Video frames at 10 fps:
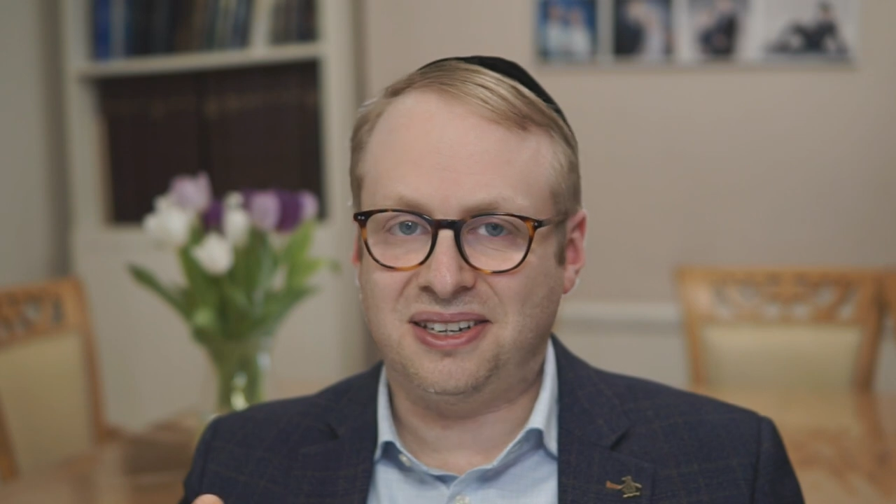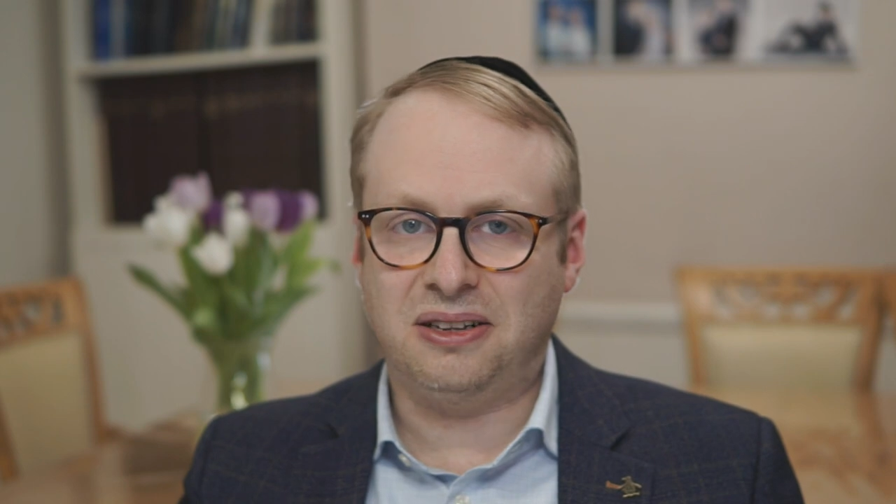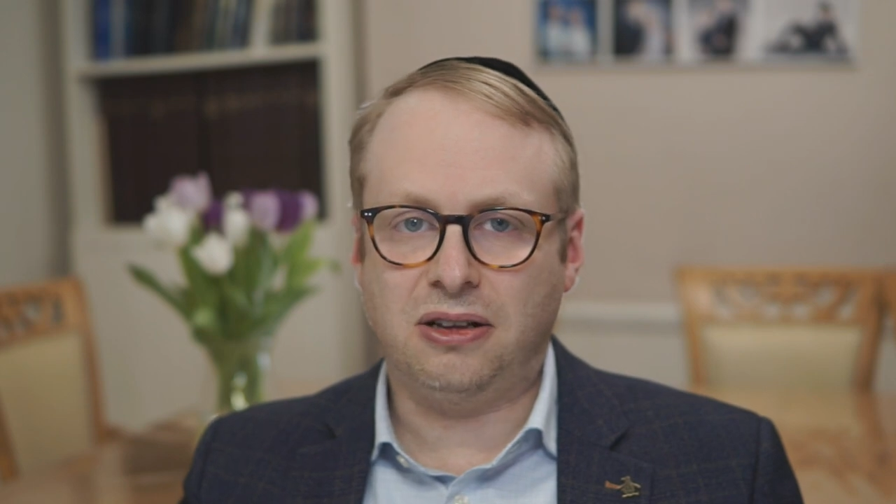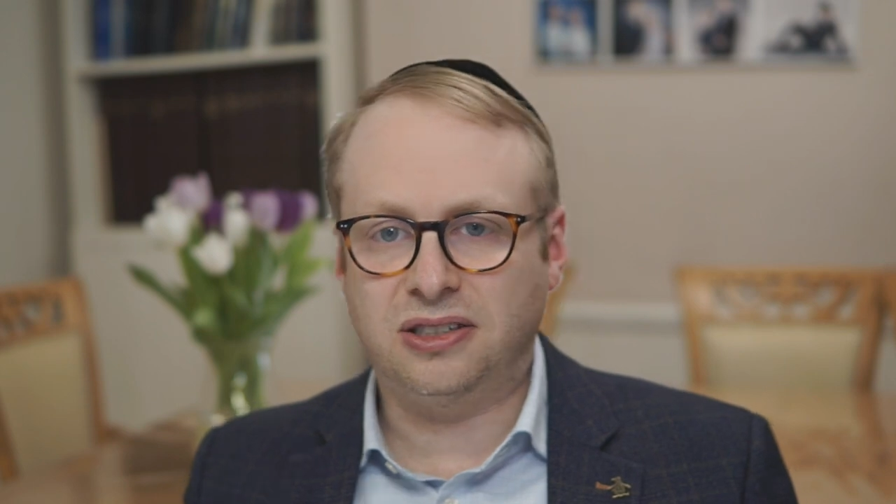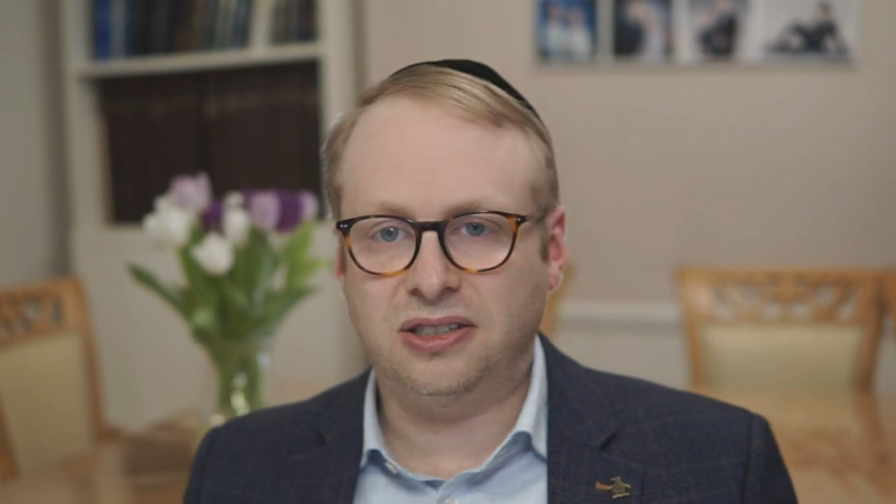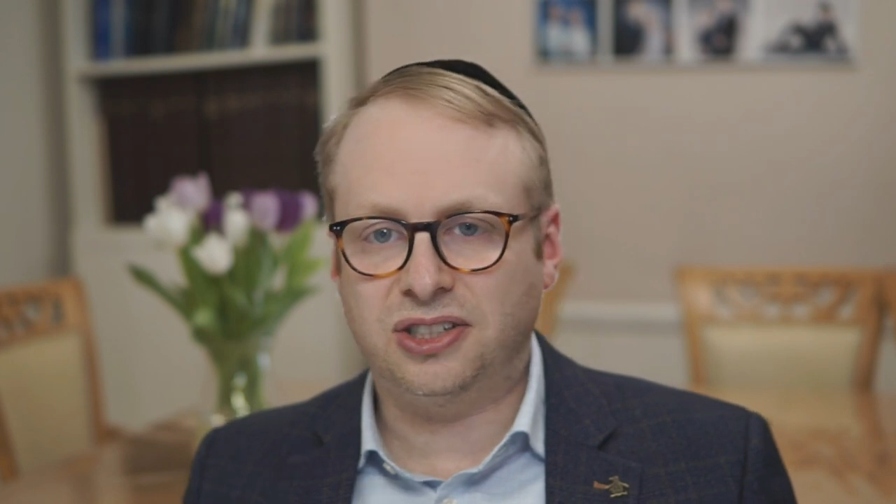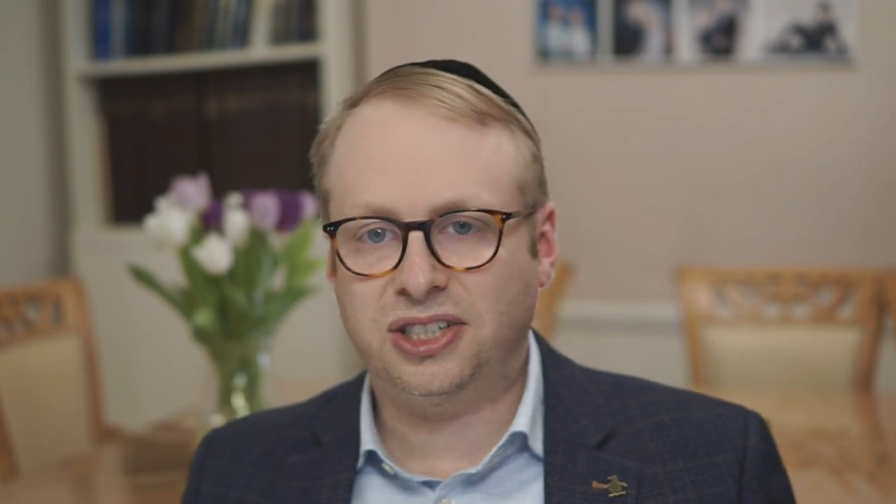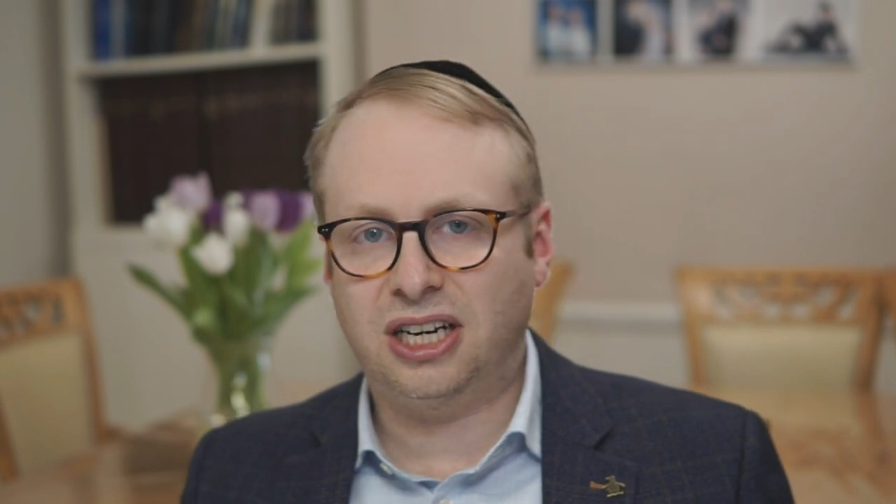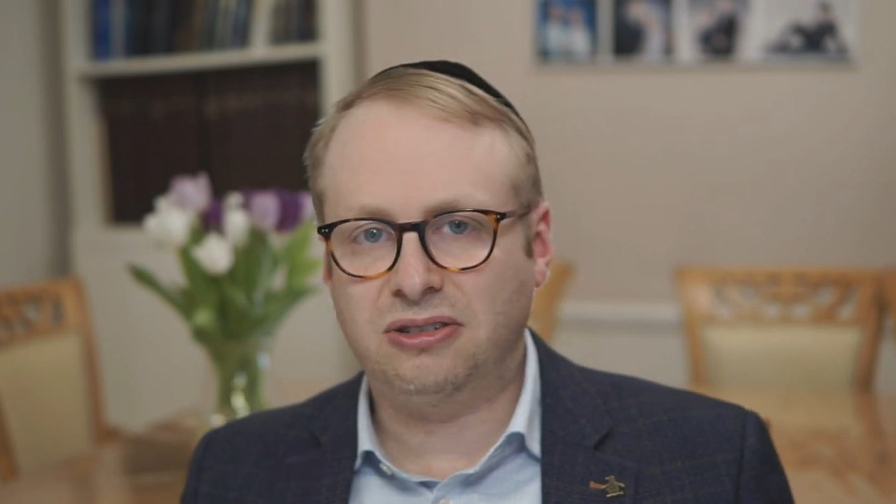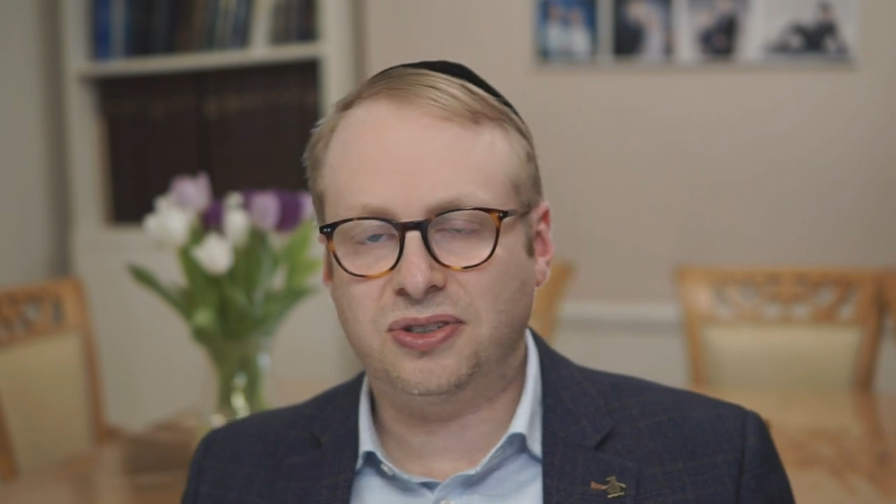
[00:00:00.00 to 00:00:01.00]
like and
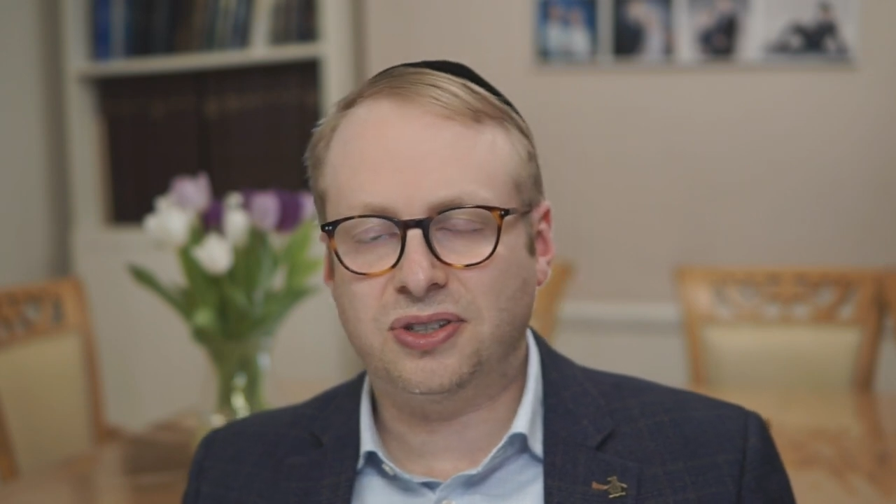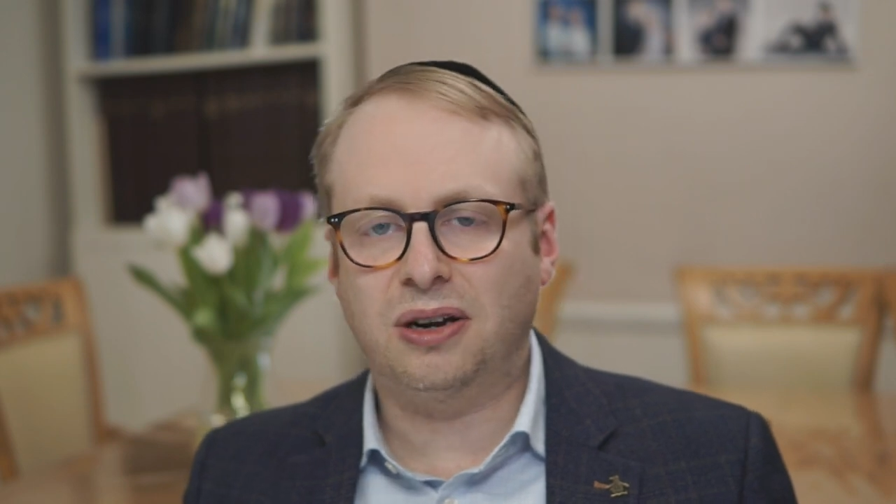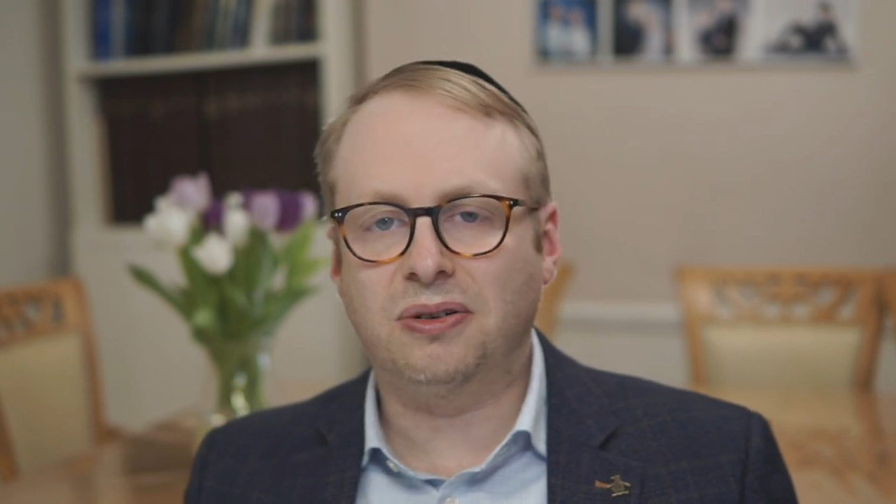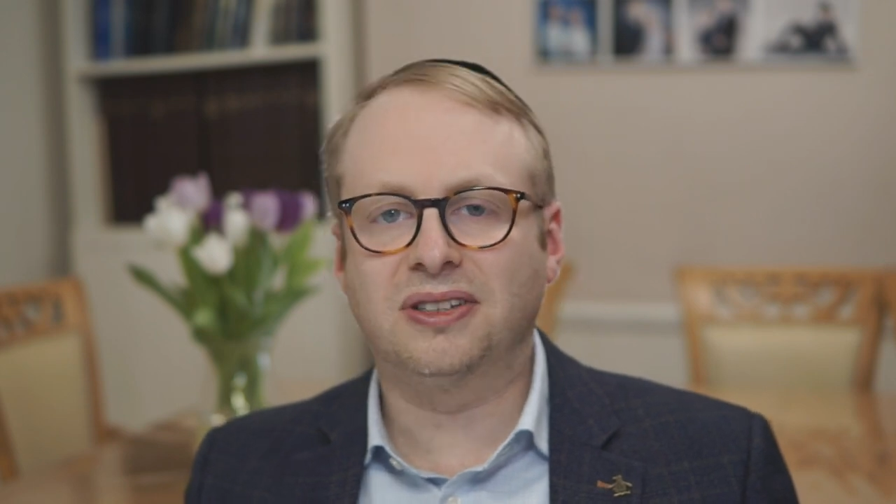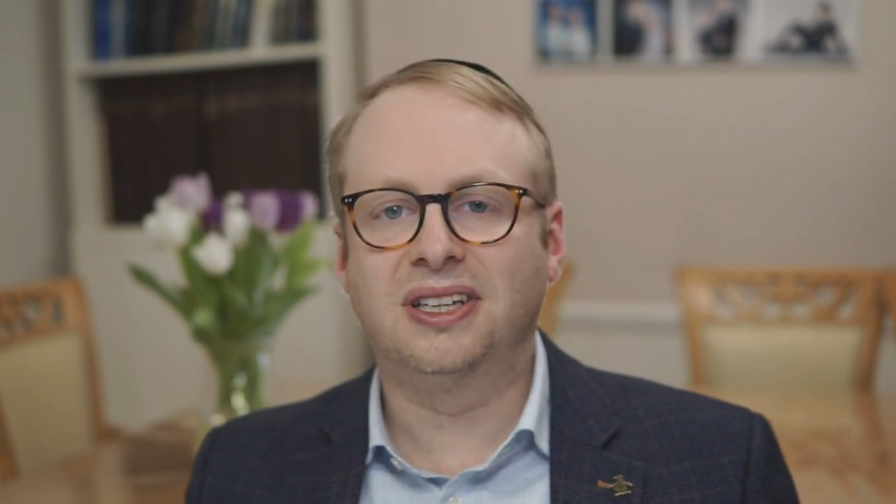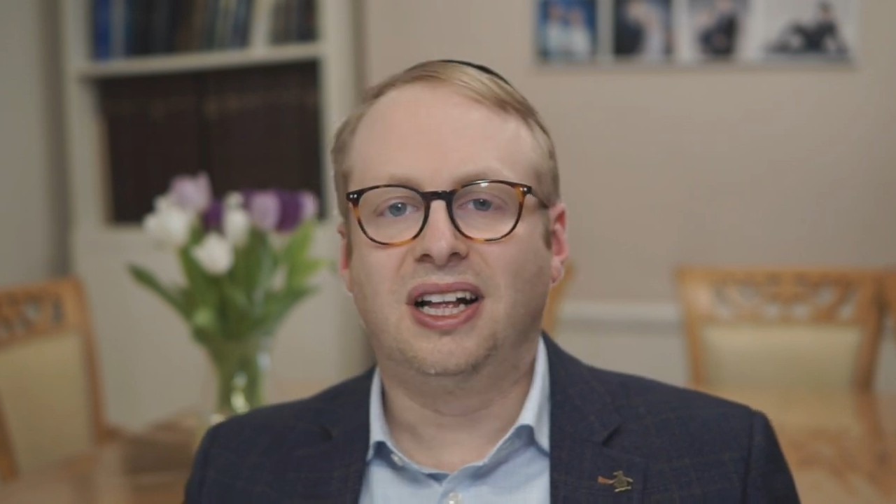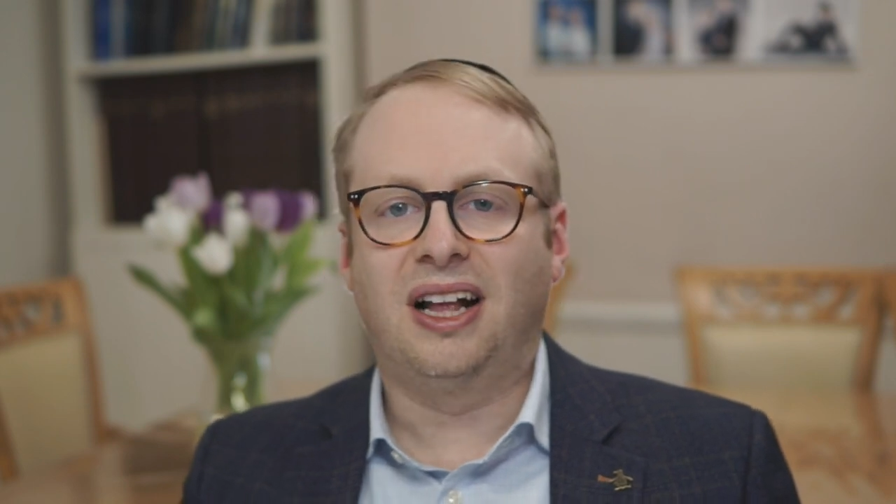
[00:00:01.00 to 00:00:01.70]
share and so on.